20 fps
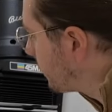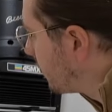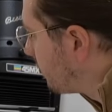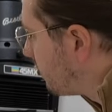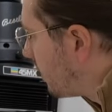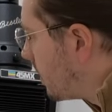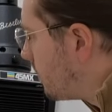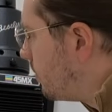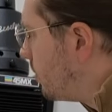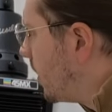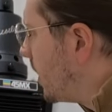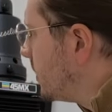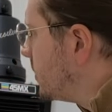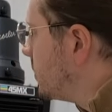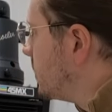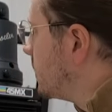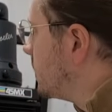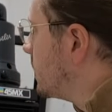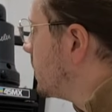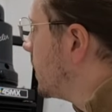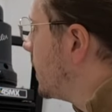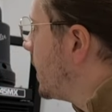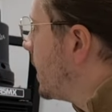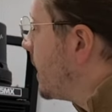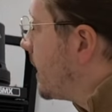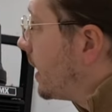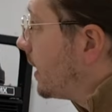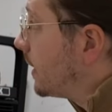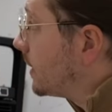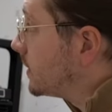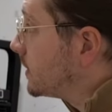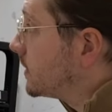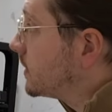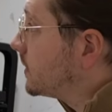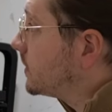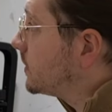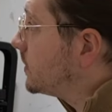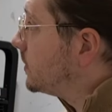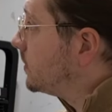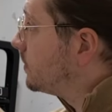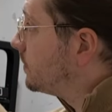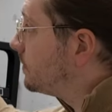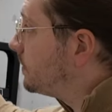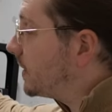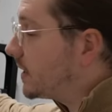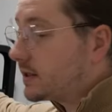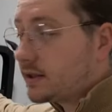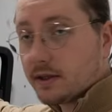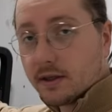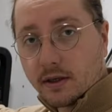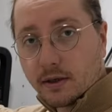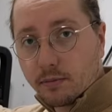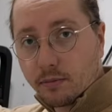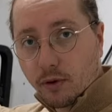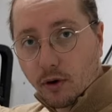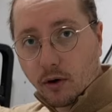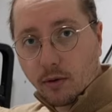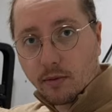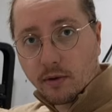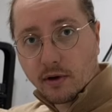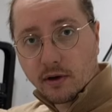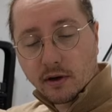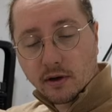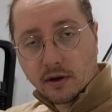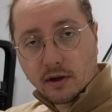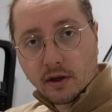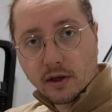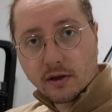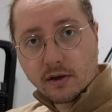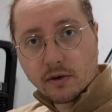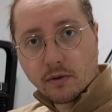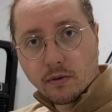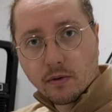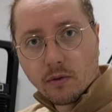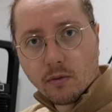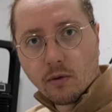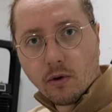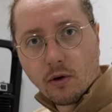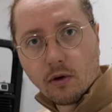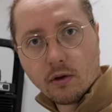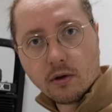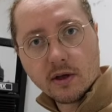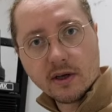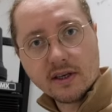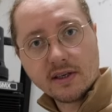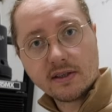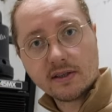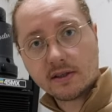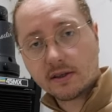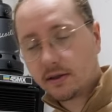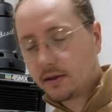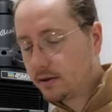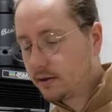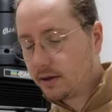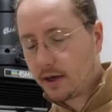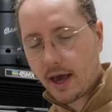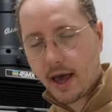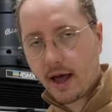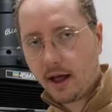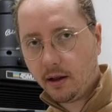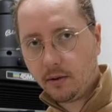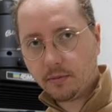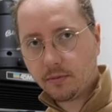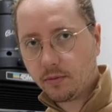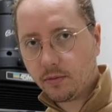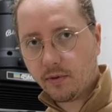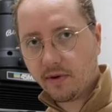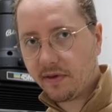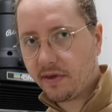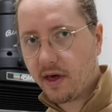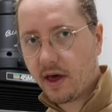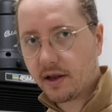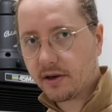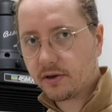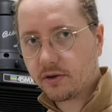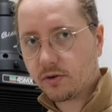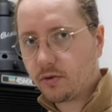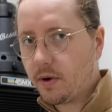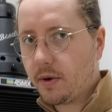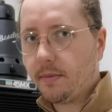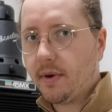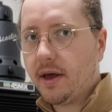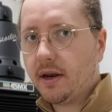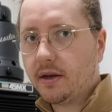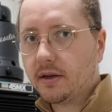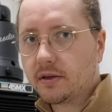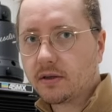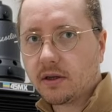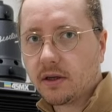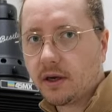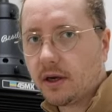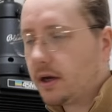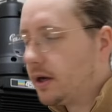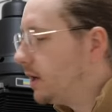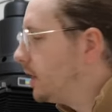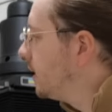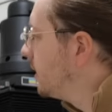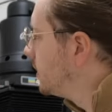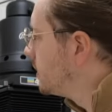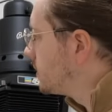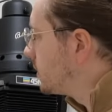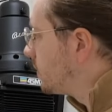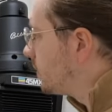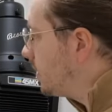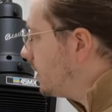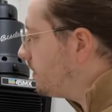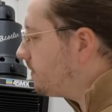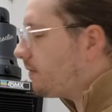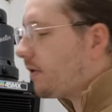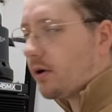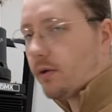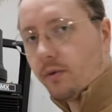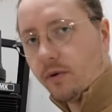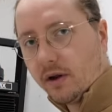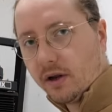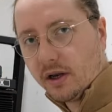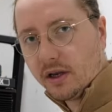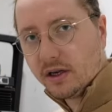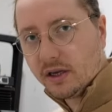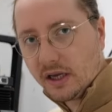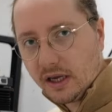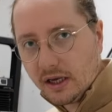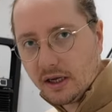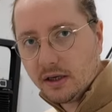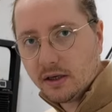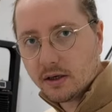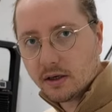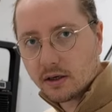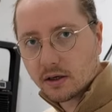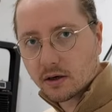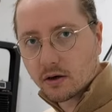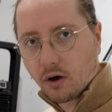vibration, and to fix it permanently to the wall is help with that tremendously. So if I really need a